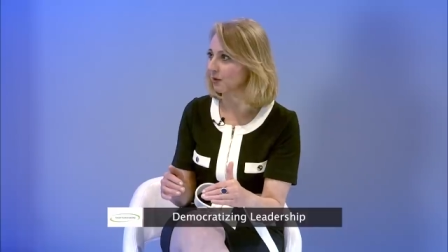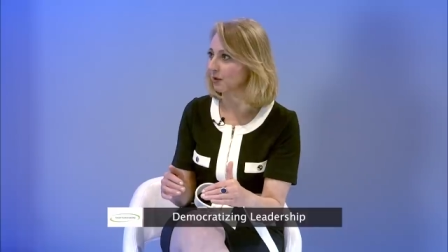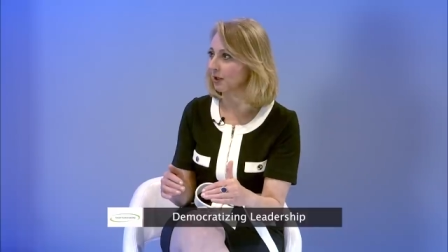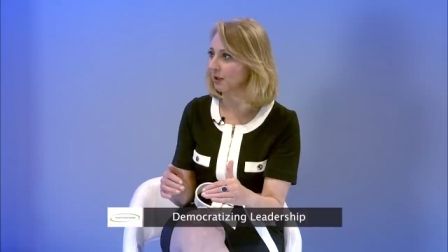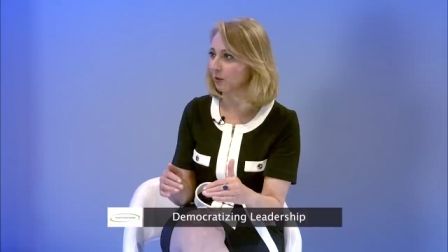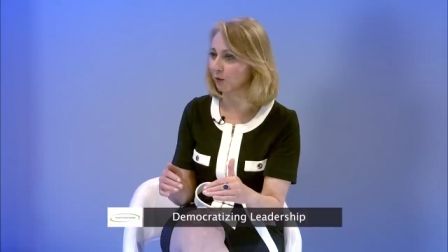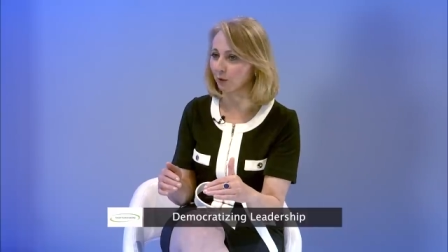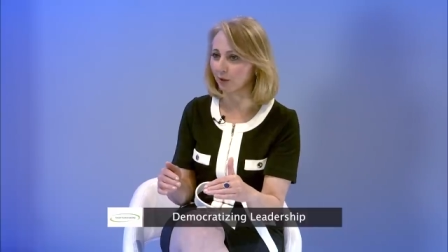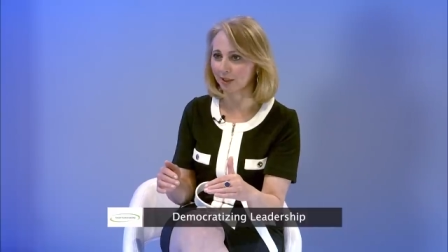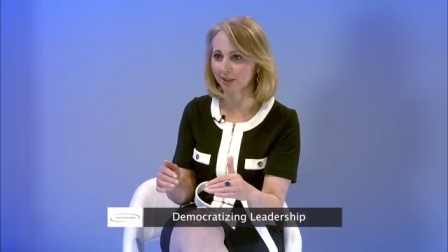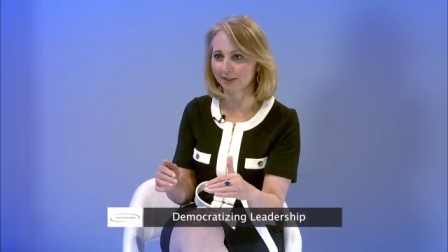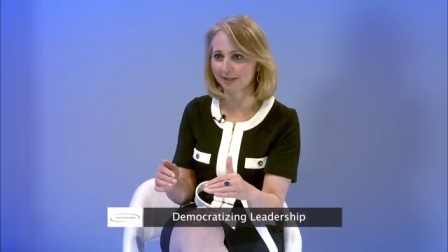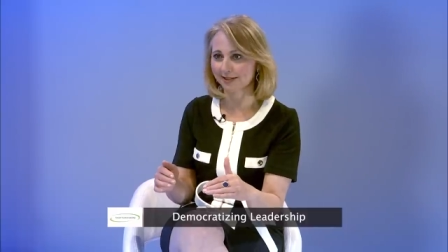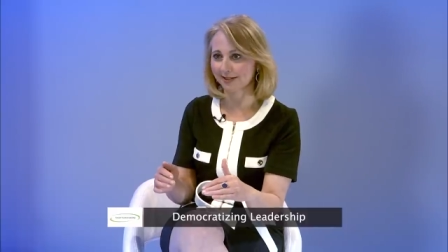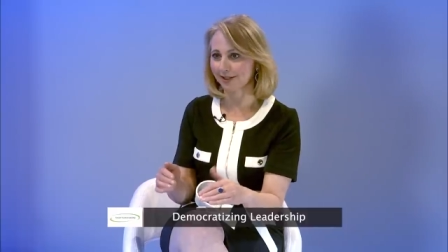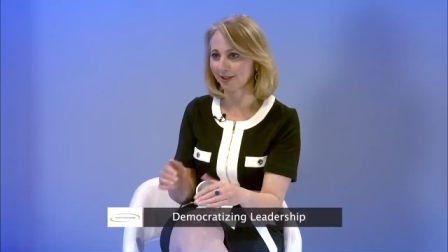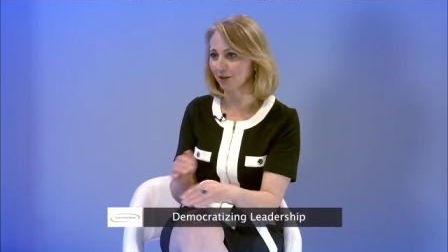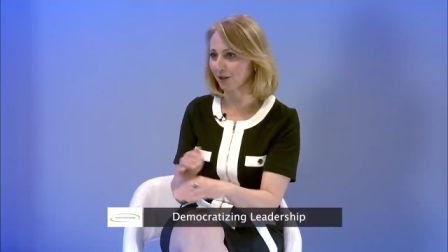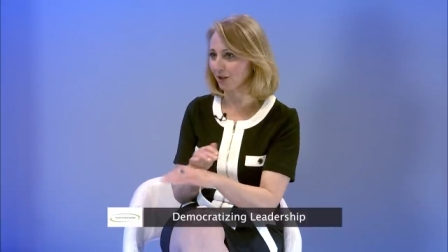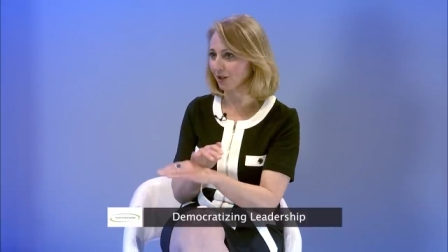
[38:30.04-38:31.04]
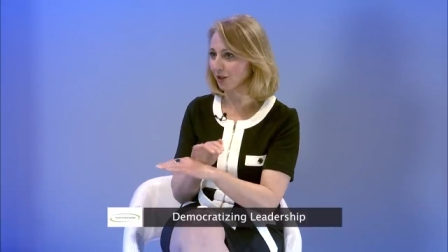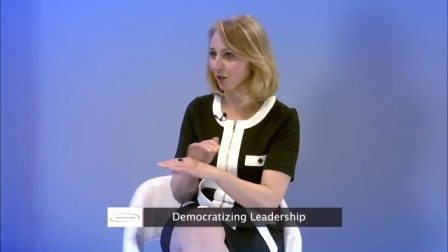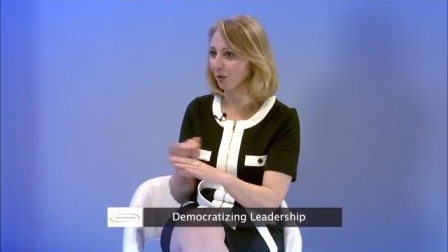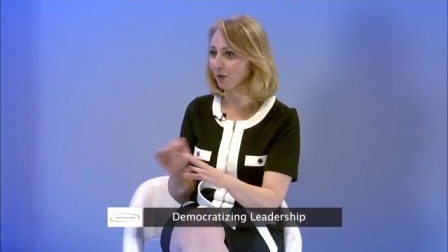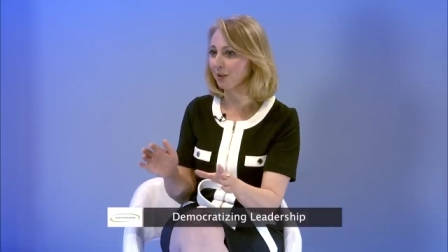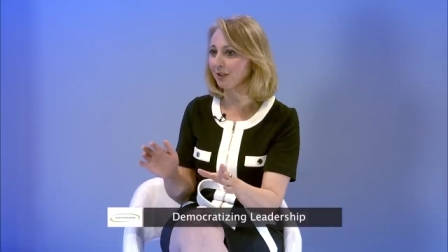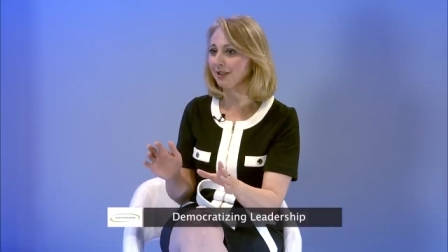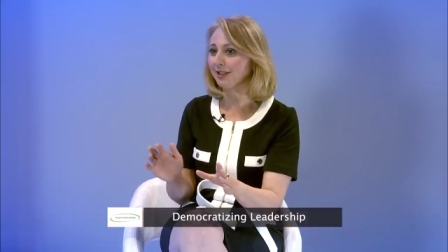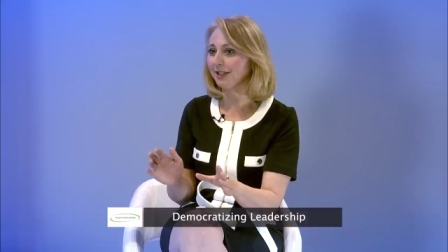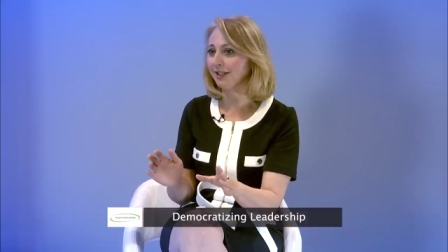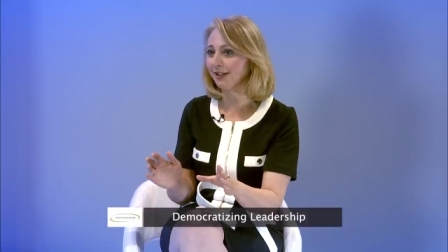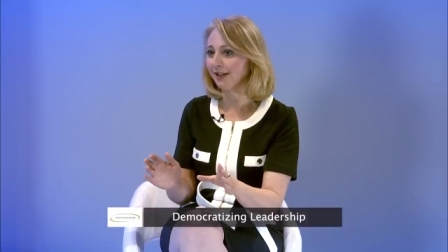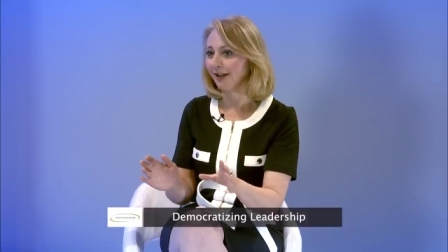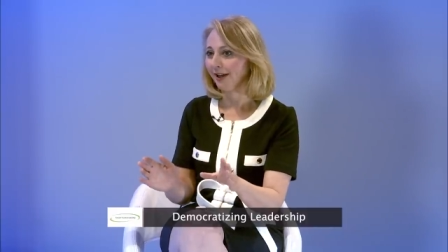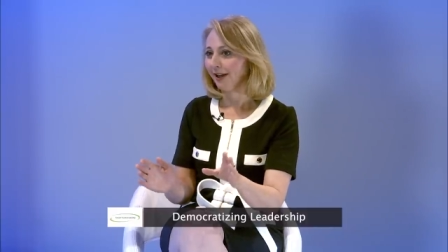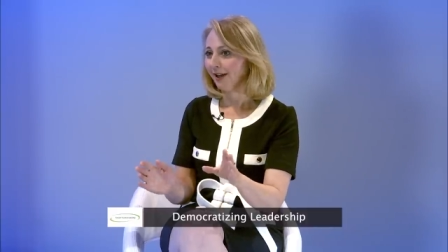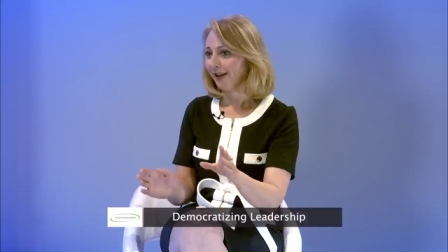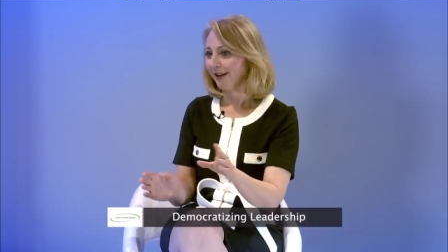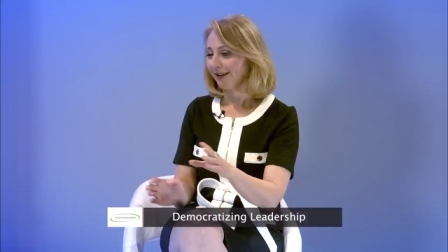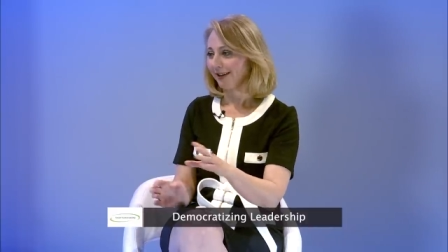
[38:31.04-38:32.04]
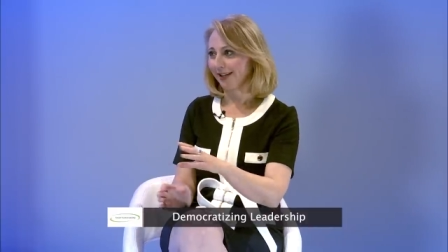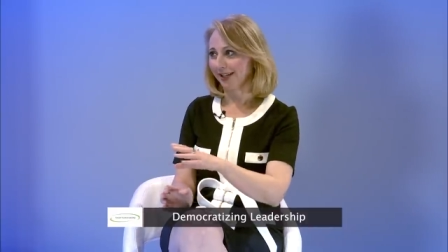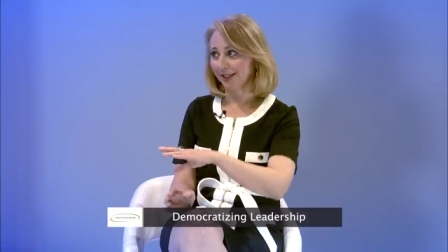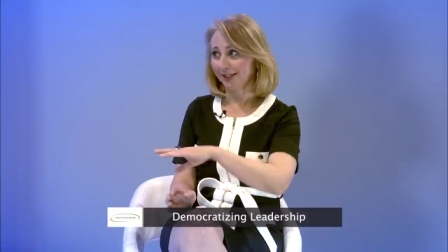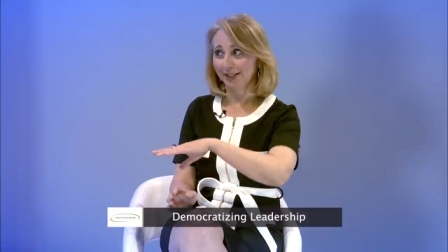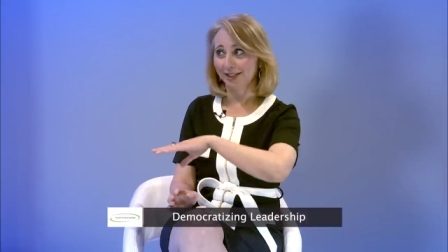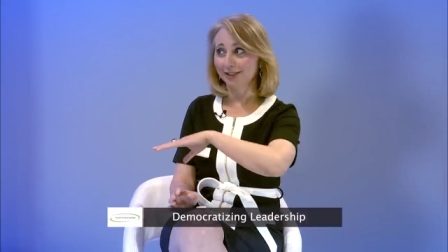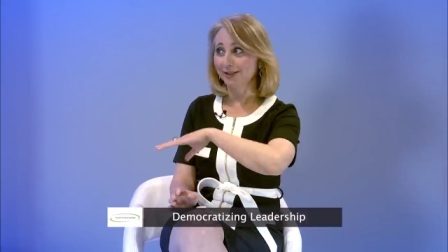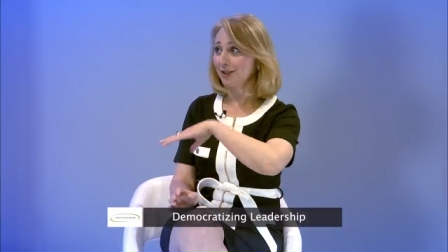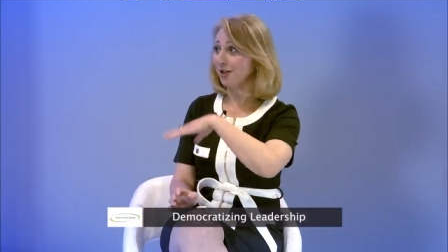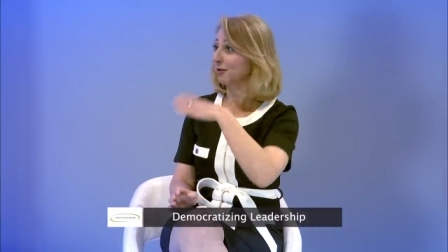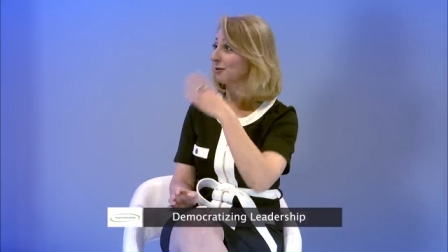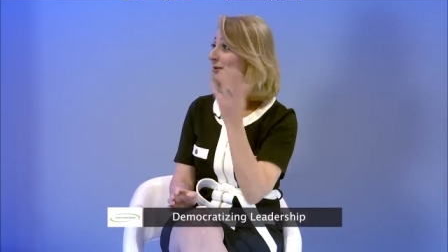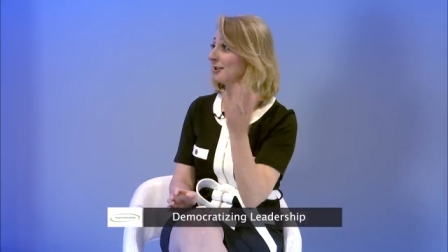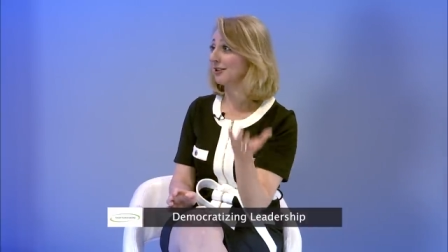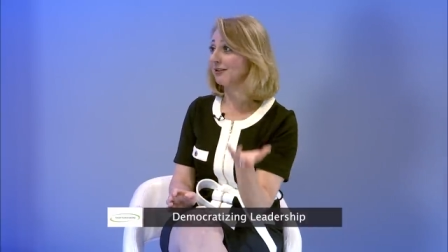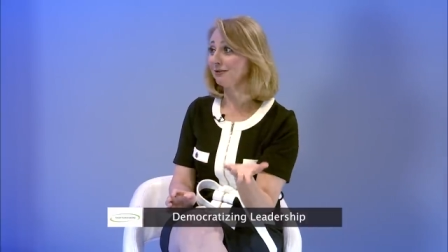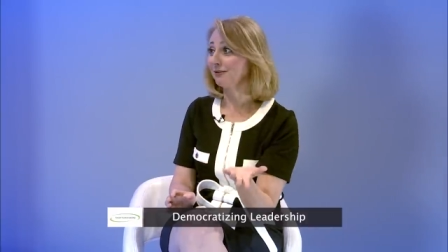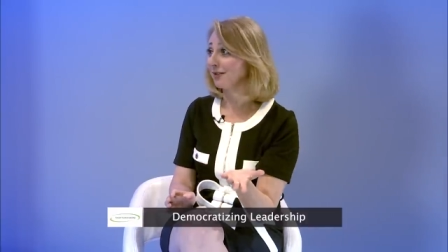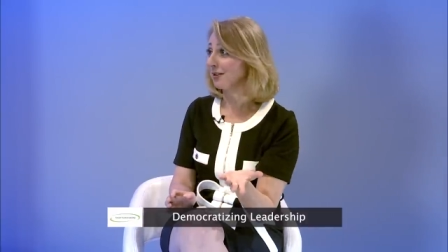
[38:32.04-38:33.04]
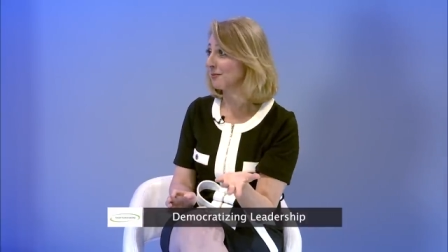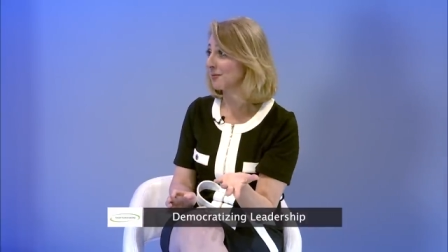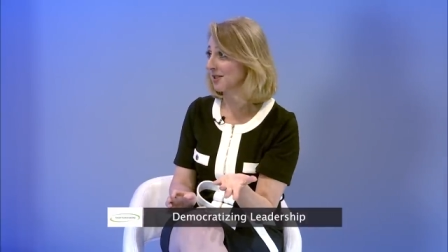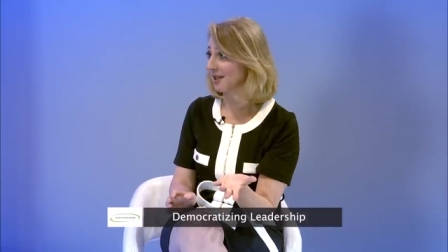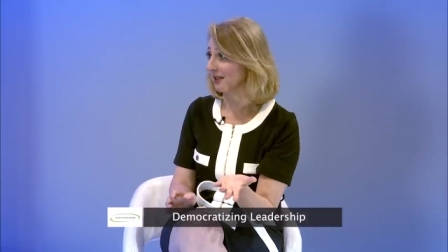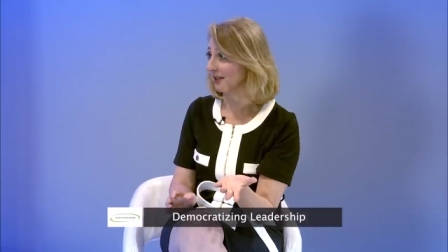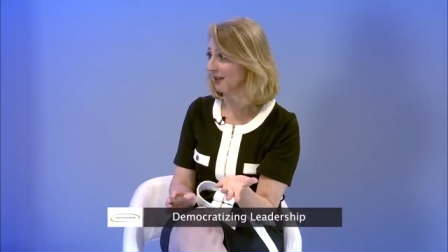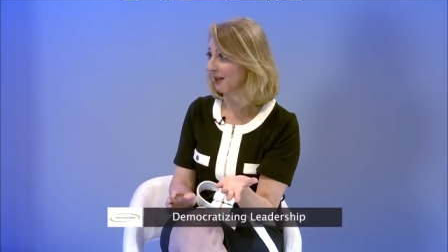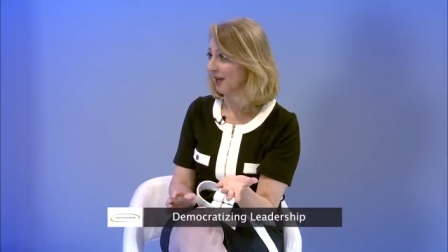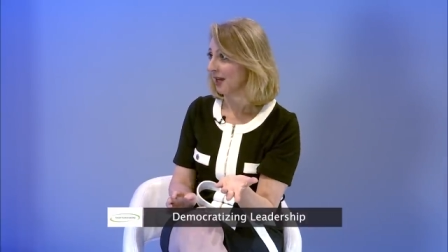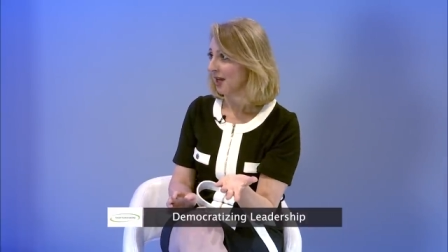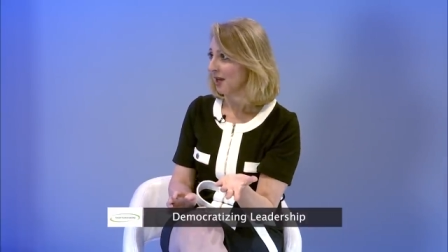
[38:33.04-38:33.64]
you're in an organization totally, yes. it, it, totally flips it.